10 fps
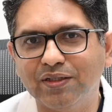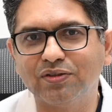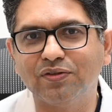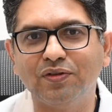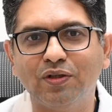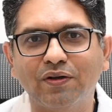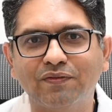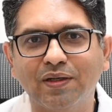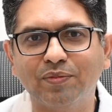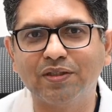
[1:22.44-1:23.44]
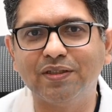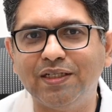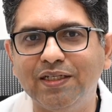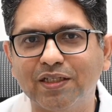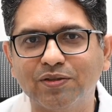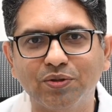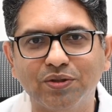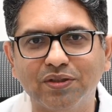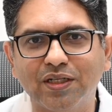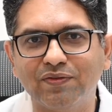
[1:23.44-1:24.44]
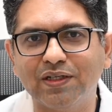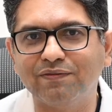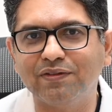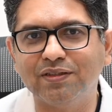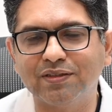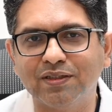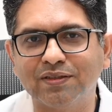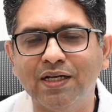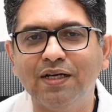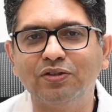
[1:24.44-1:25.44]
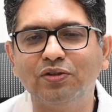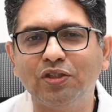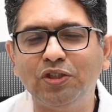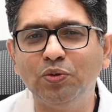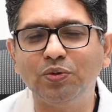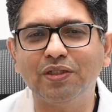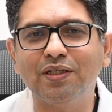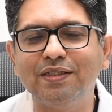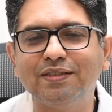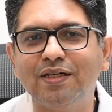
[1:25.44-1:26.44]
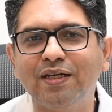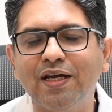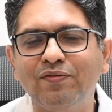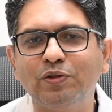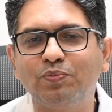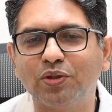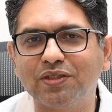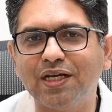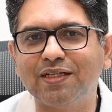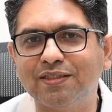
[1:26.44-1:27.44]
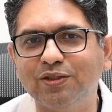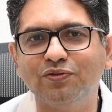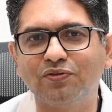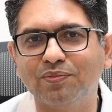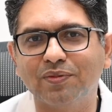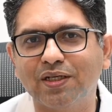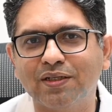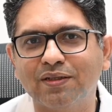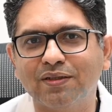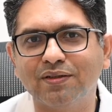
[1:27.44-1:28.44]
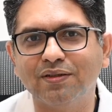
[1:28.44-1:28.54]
So if you have a lot of chemical heat exposure that we have these days, so the cuticle is the layer which protects you from that.